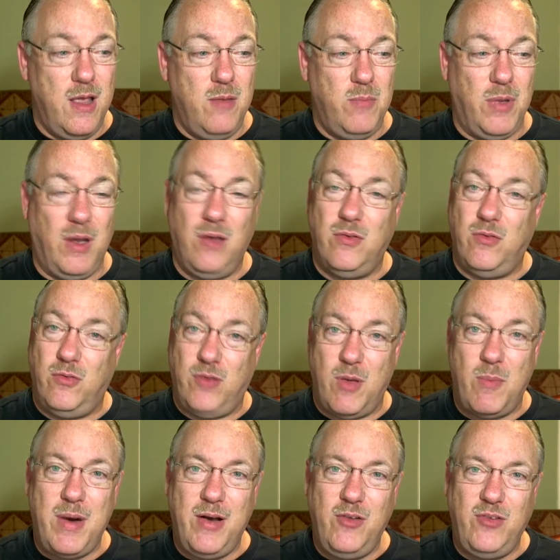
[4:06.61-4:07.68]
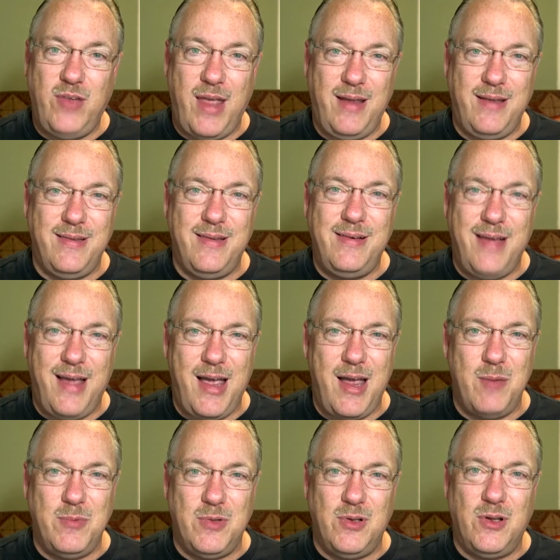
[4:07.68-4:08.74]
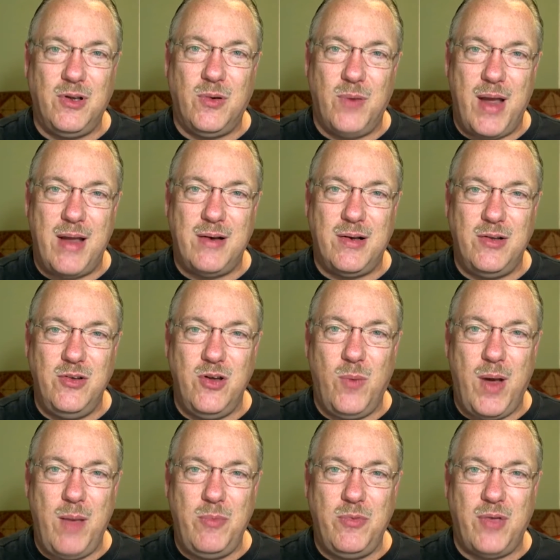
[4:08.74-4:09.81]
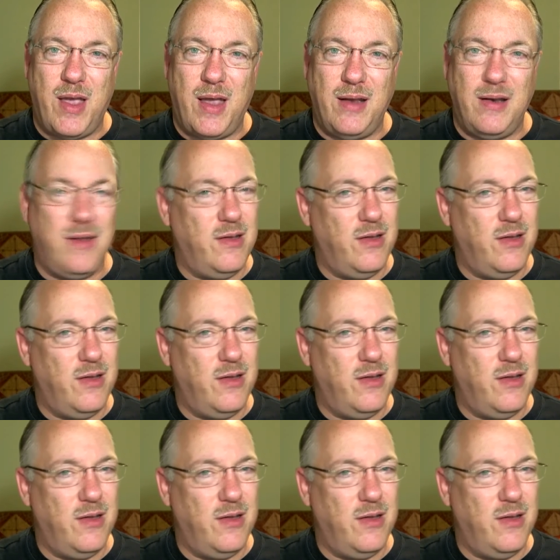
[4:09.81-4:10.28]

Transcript: because if somebody's taken the time to look around on your website,